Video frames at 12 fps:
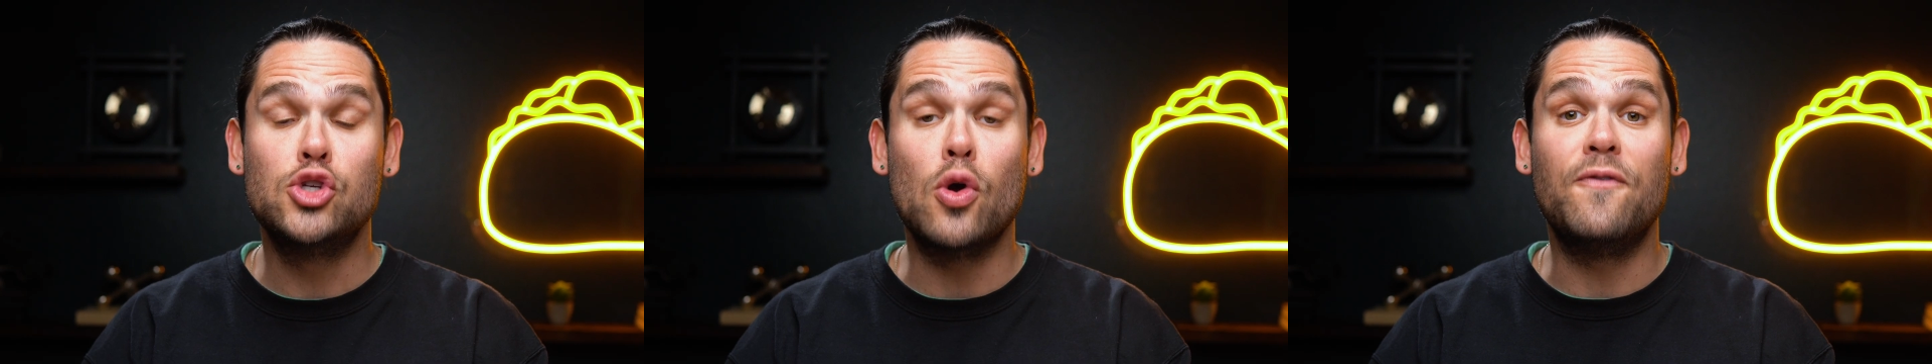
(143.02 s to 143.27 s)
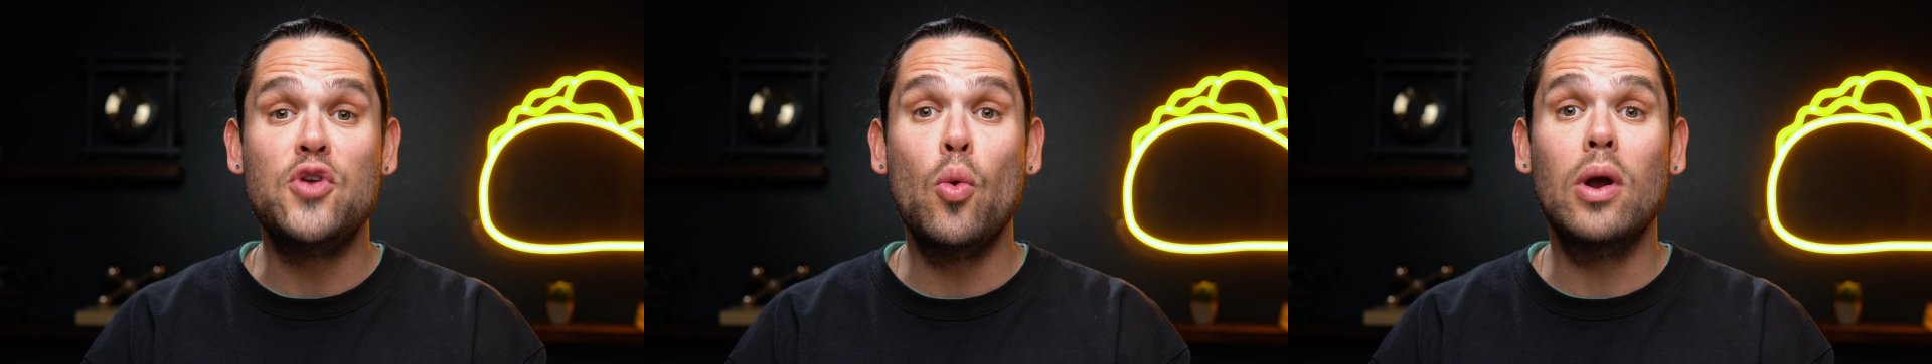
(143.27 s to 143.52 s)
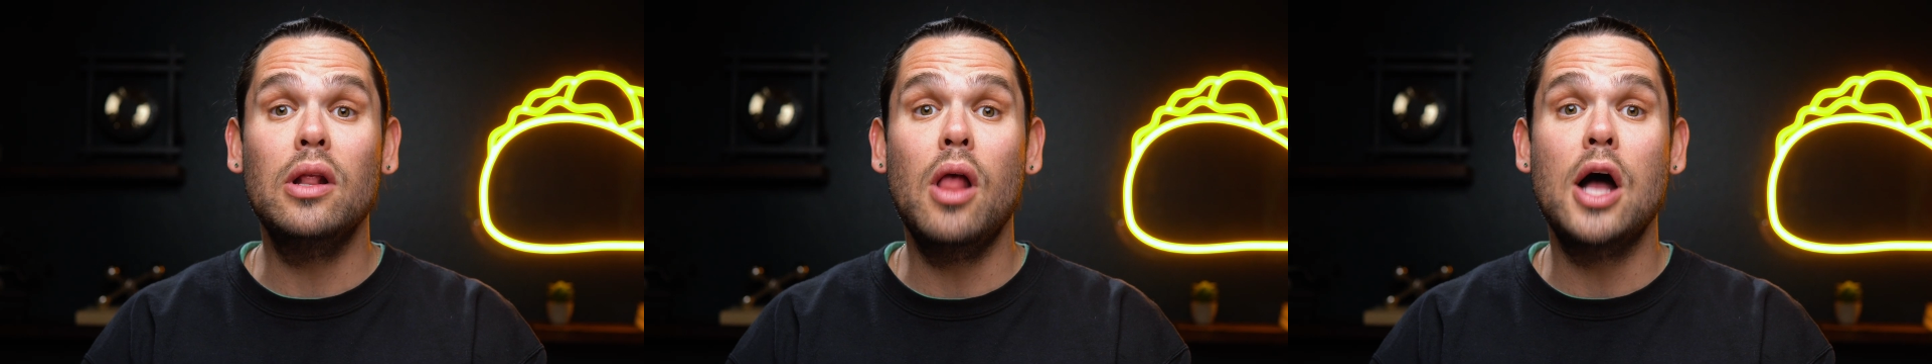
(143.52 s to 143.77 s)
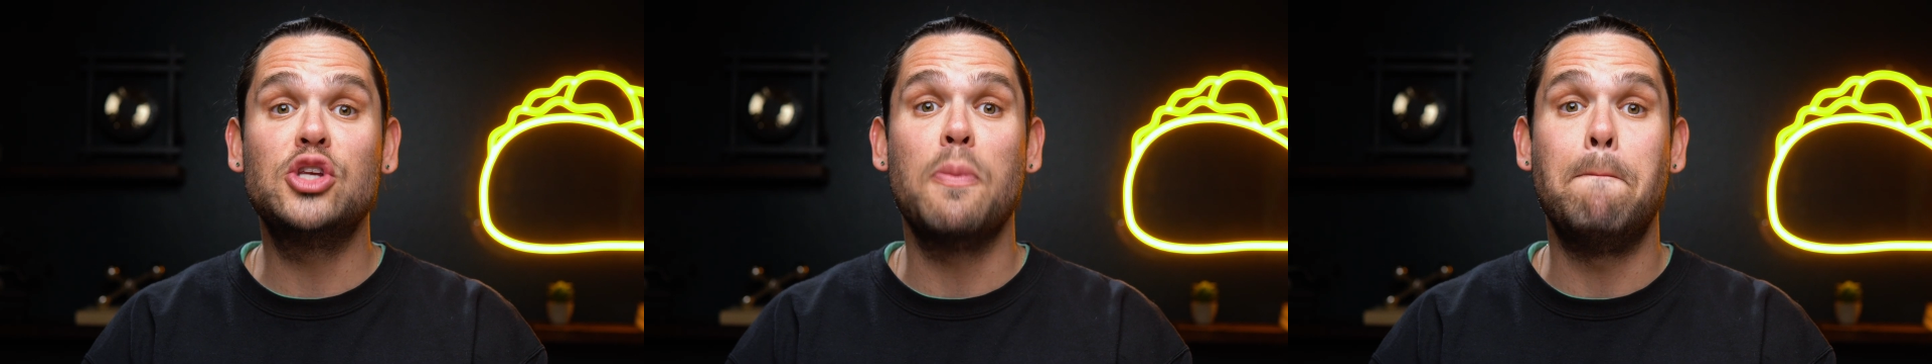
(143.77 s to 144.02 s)
So if you want to
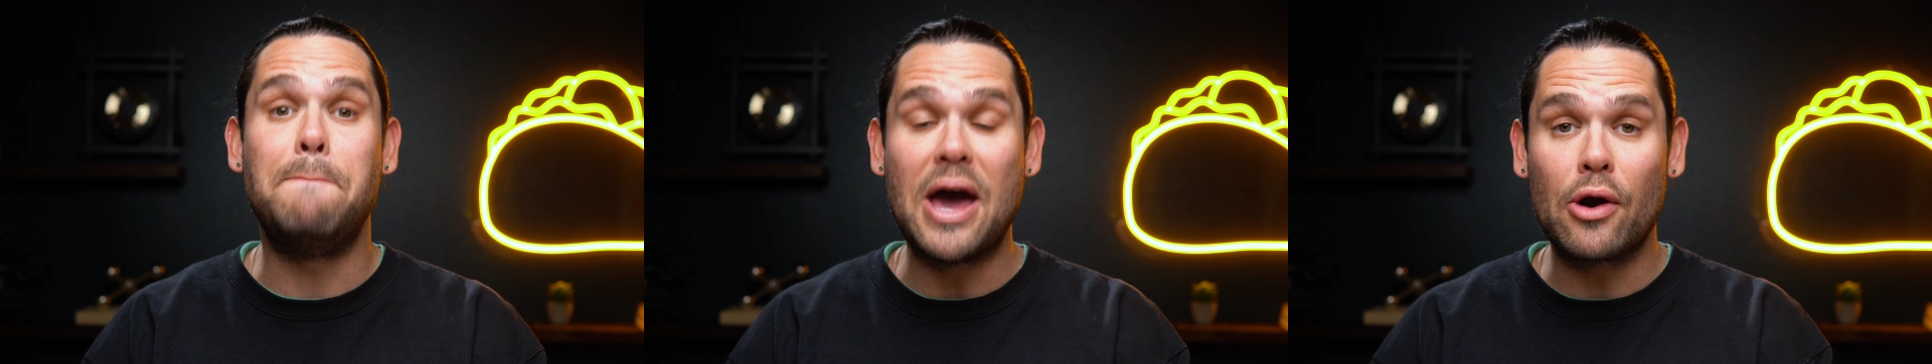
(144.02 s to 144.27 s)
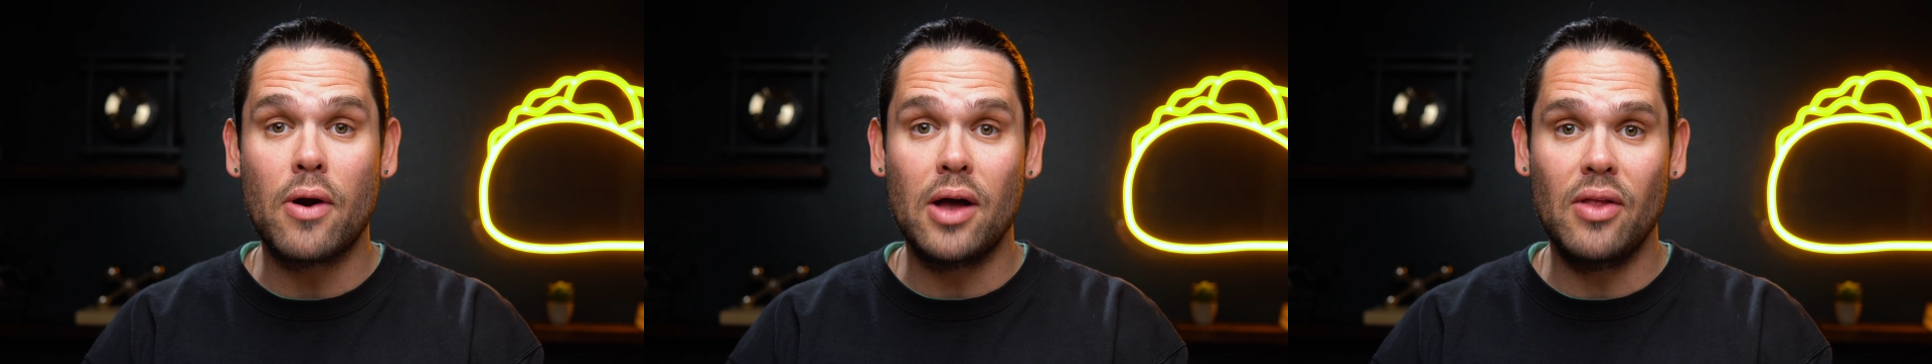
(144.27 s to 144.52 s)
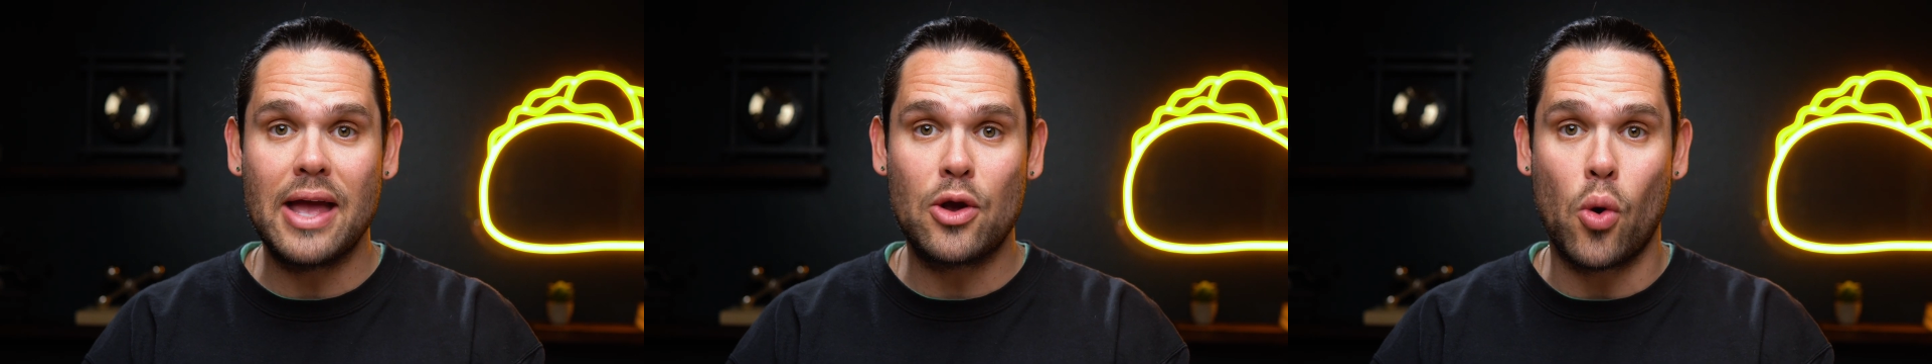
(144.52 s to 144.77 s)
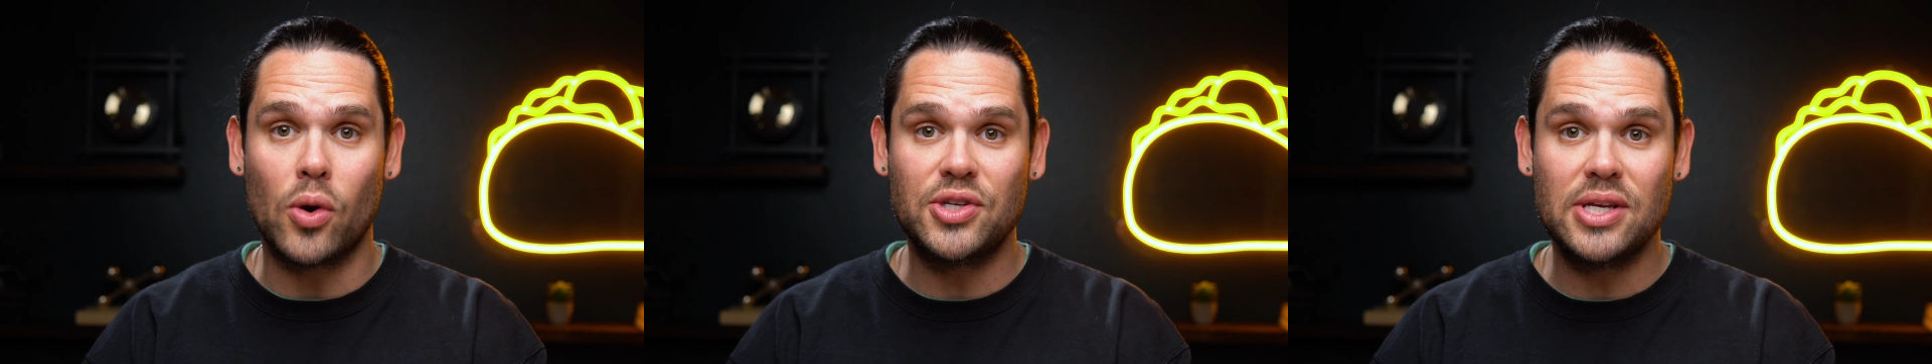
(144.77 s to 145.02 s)
launch better online
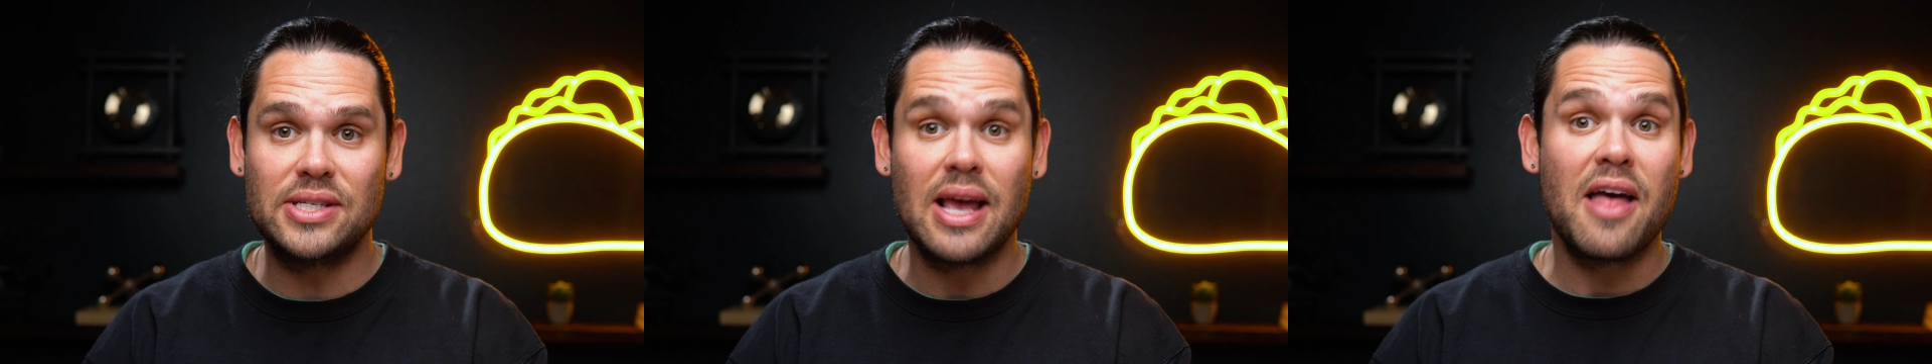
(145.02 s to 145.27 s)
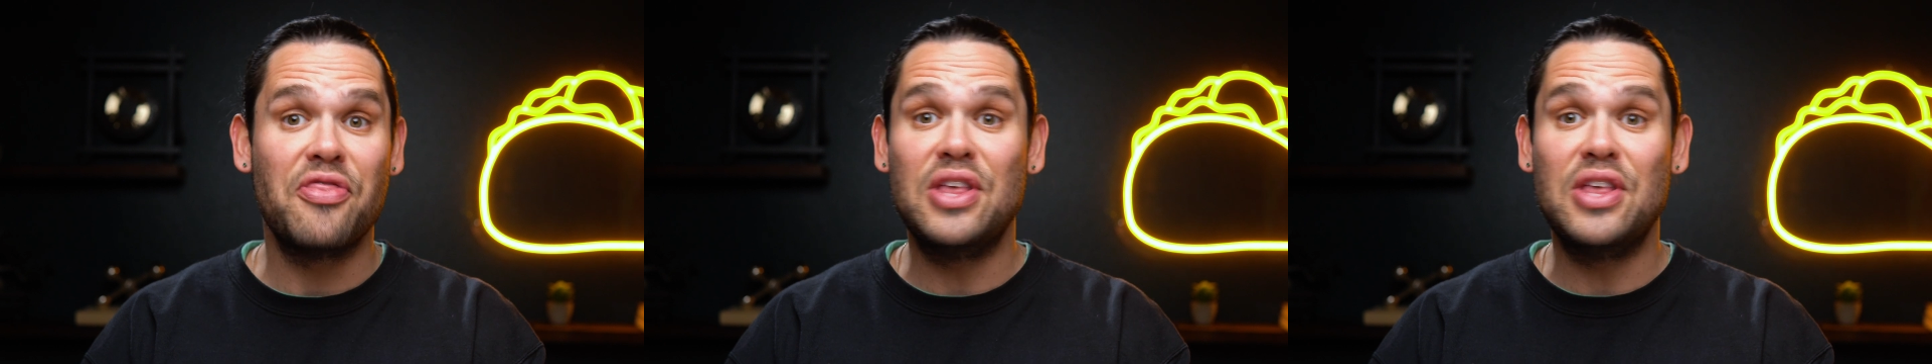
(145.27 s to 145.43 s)
courses,